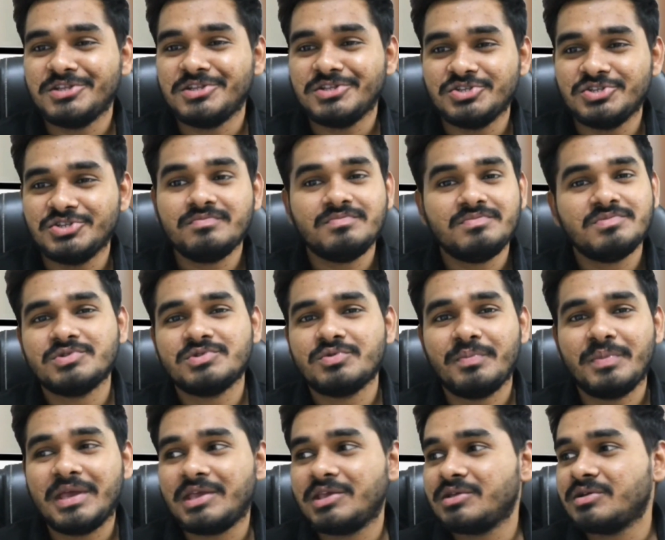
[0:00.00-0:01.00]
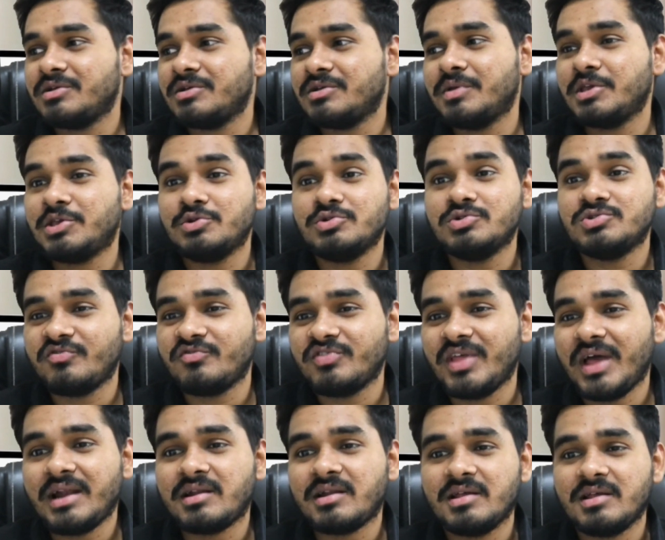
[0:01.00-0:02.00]
available in Zoom. So make
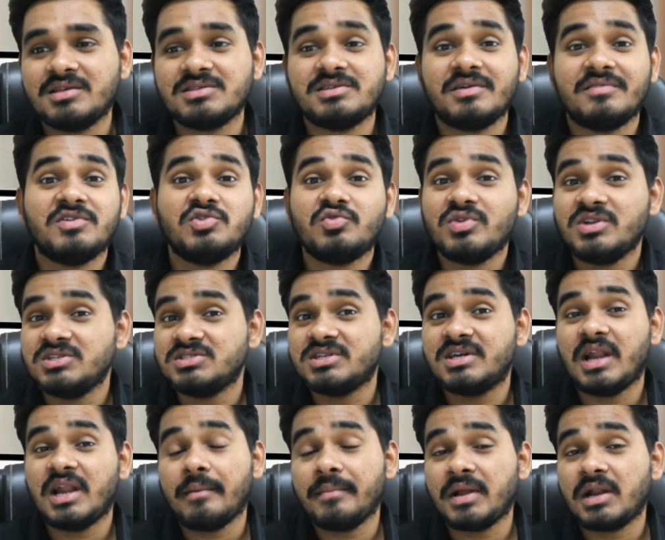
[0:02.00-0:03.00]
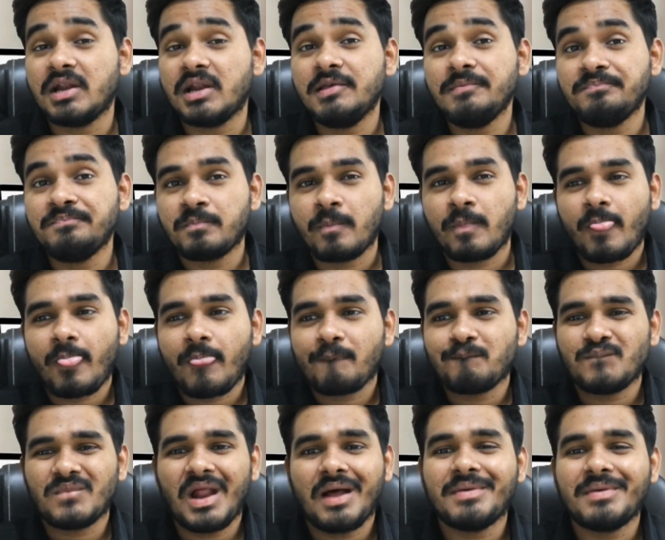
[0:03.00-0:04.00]
use of that. And the seventh one is Grammarly.
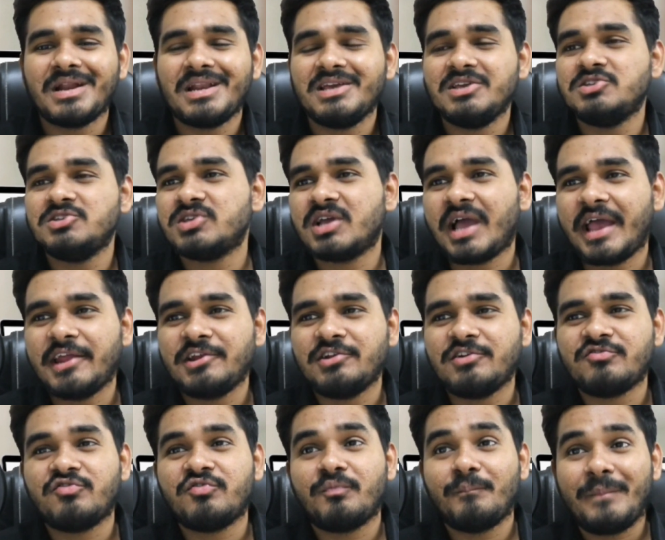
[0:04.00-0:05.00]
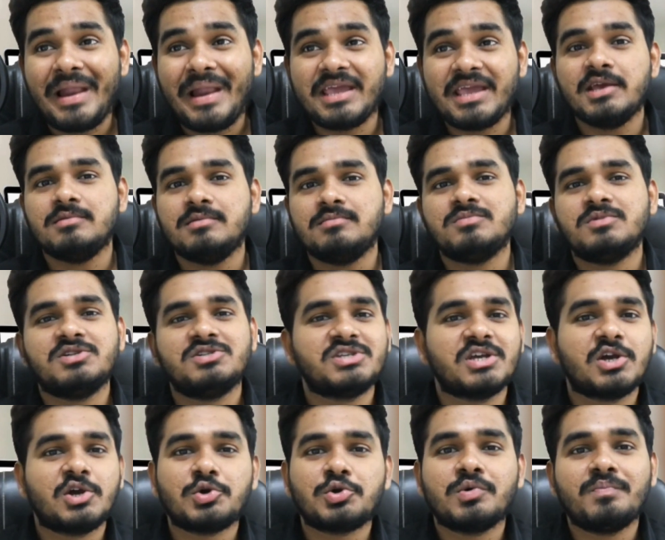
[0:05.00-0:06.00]
Grammarly is a kind of plugin.
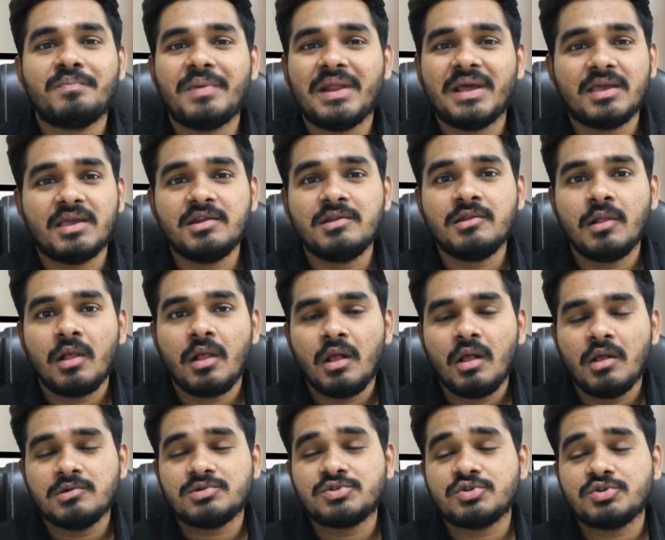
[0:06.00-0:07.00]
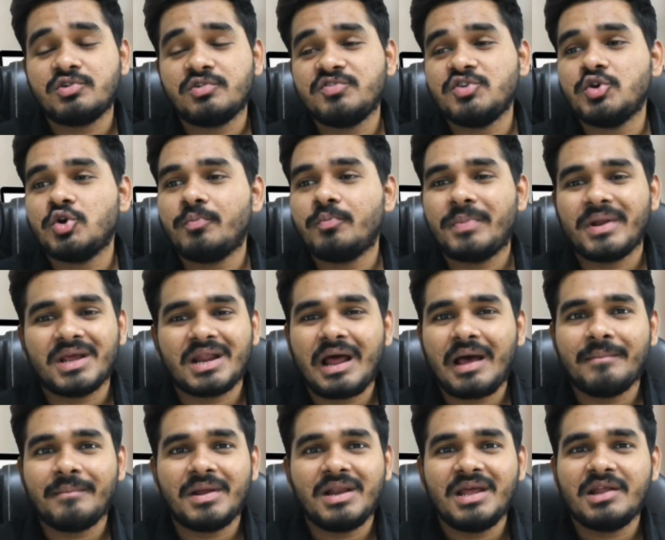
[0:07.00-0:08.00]
It's a Chrome plugin. So if you
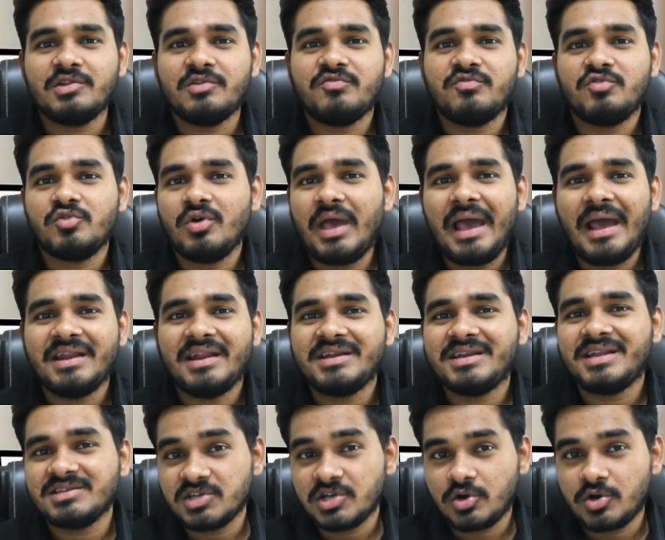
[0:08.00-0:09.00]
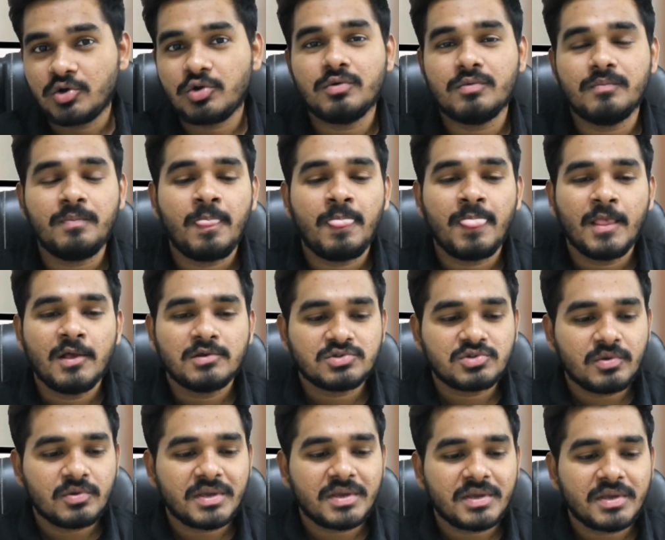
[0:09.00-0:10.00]
open Grammarly and if you add it as a Chrome,
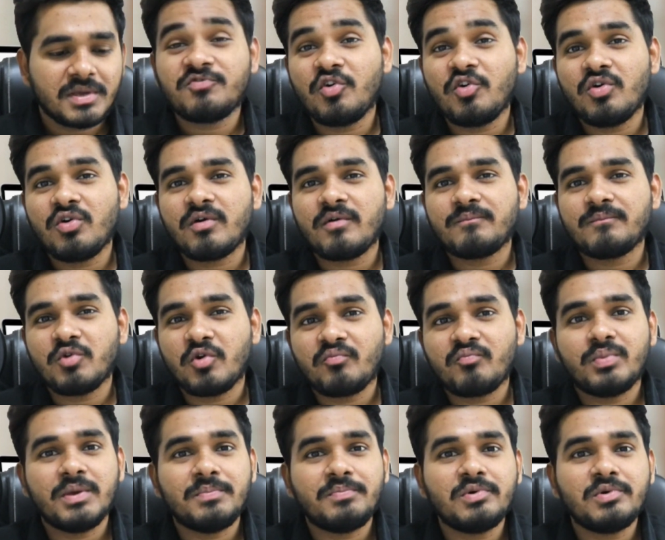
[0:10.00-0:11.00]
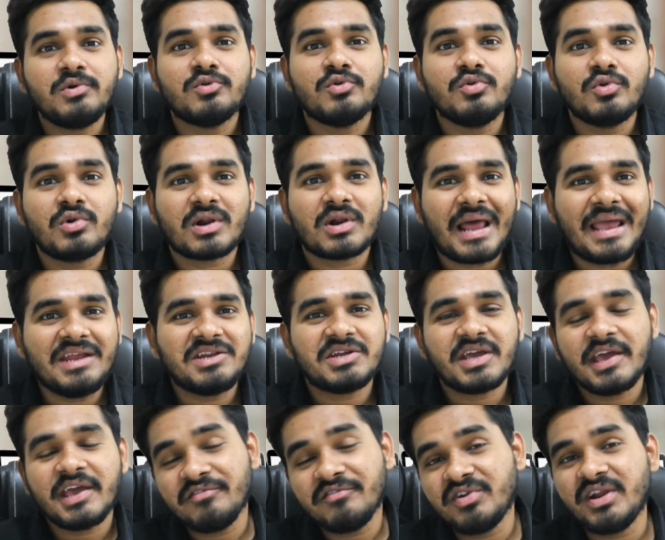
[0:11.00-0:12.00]
so because for people who
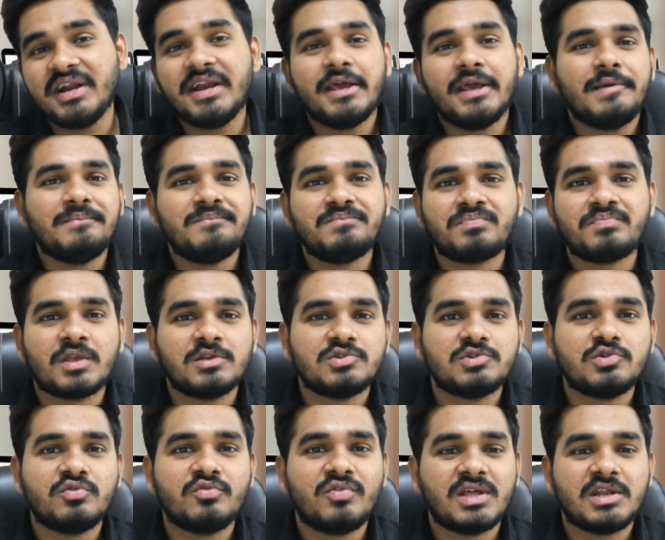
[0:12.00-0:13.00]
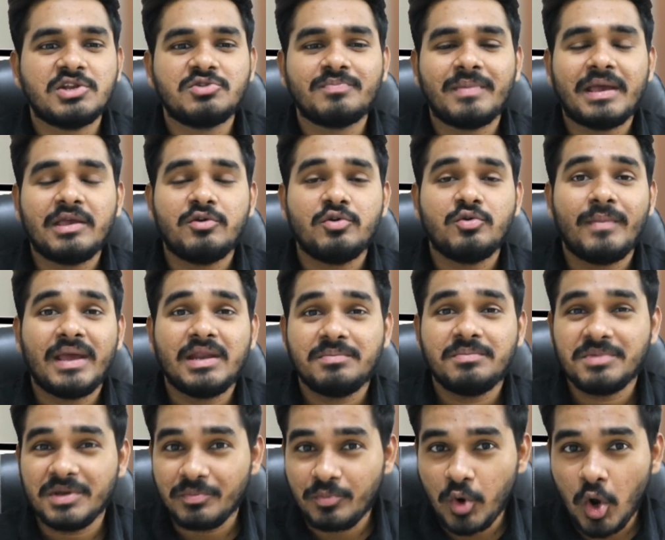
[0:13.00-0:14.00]
write every day, so whether
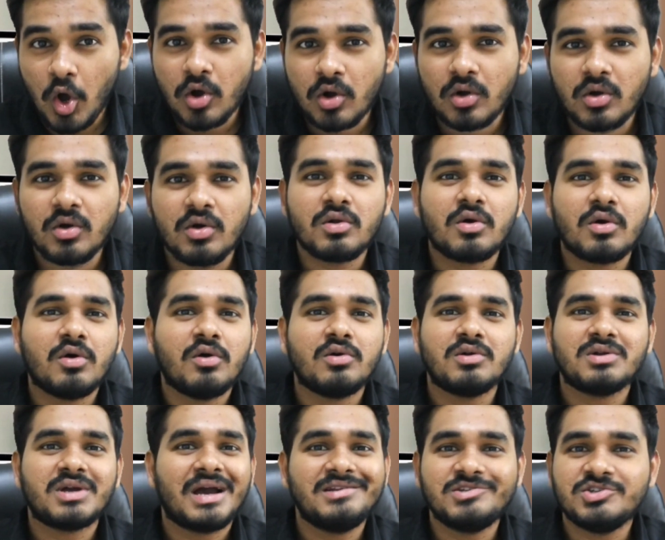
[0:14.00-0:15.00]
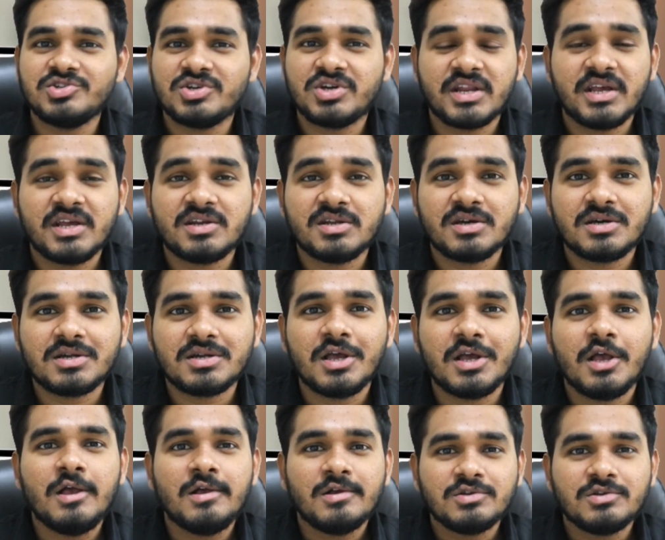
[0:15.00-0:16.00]
you might be a blogger or content
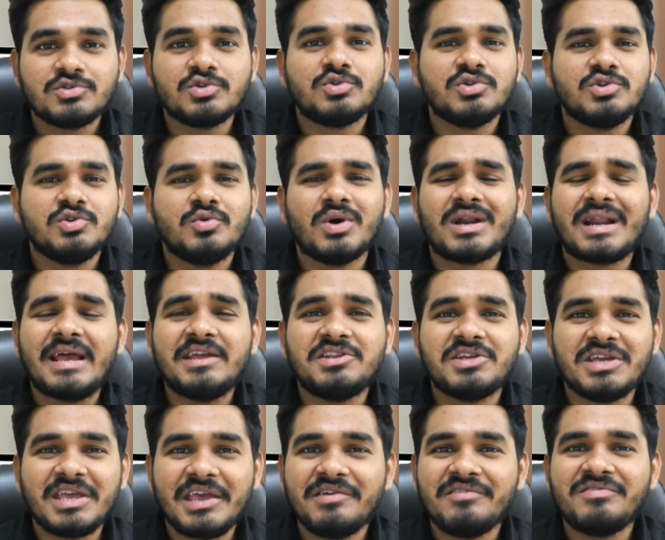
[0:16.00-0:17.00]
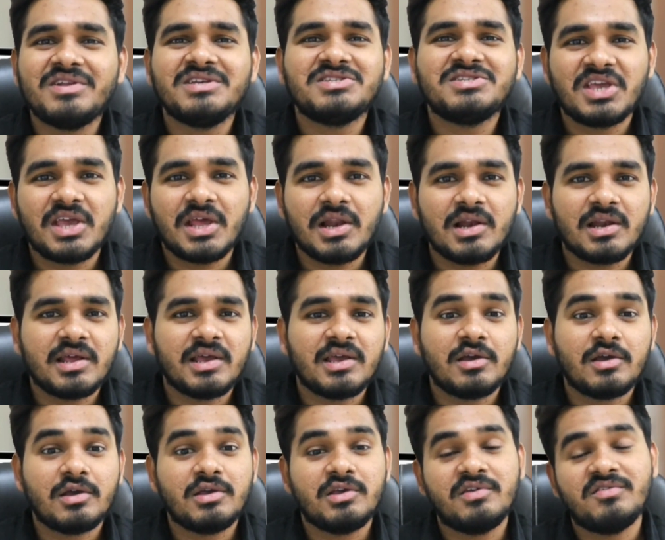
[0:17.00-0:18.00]
creator, so you are writing every
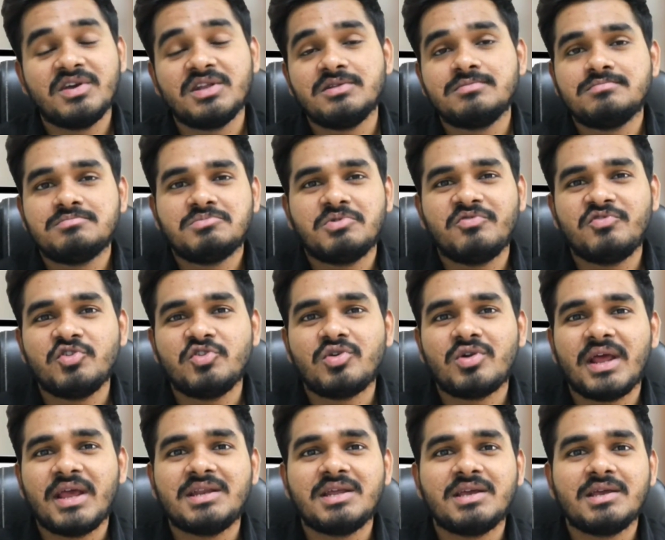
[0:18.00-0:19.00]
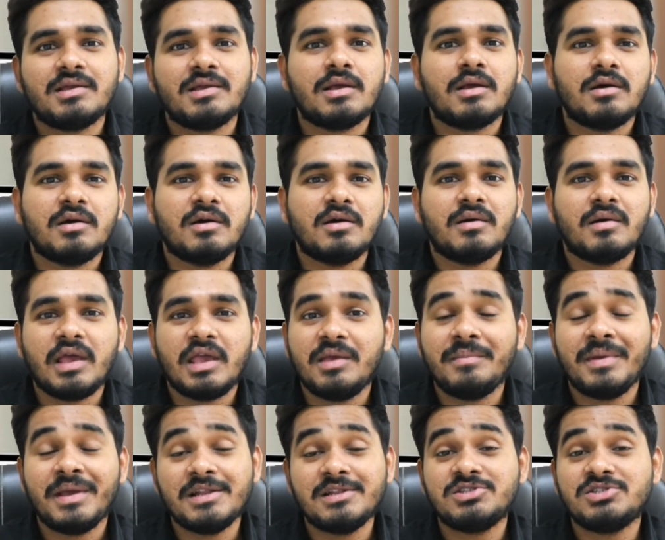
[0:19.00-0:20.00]
single day, even if you're writing
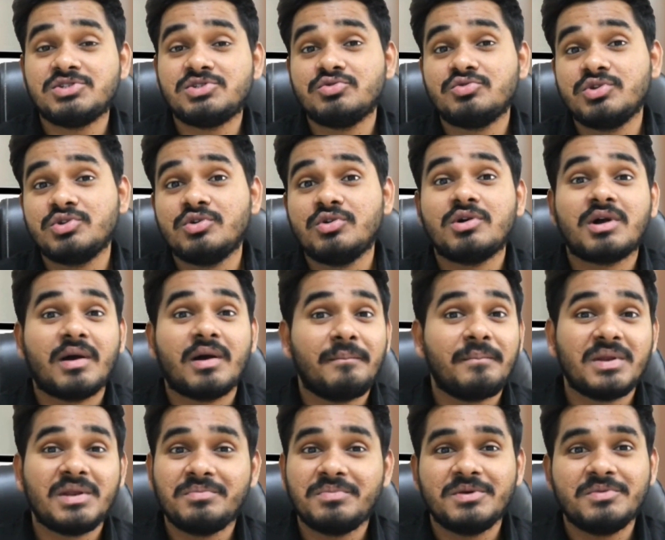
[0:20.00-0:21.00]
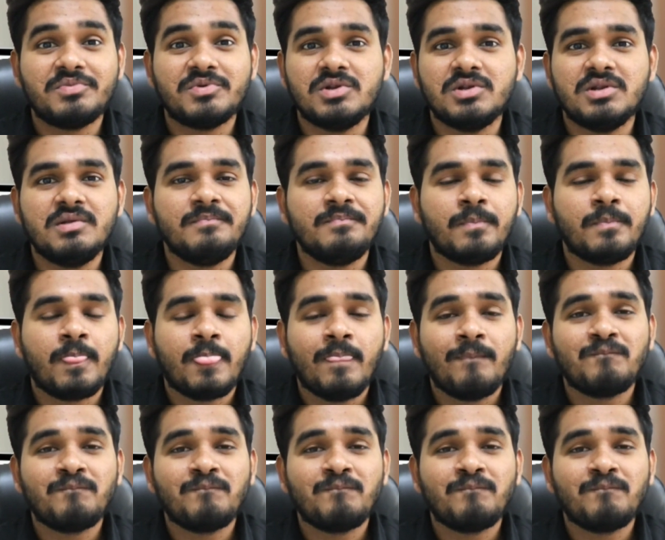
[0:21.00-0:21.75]
emails to your company people,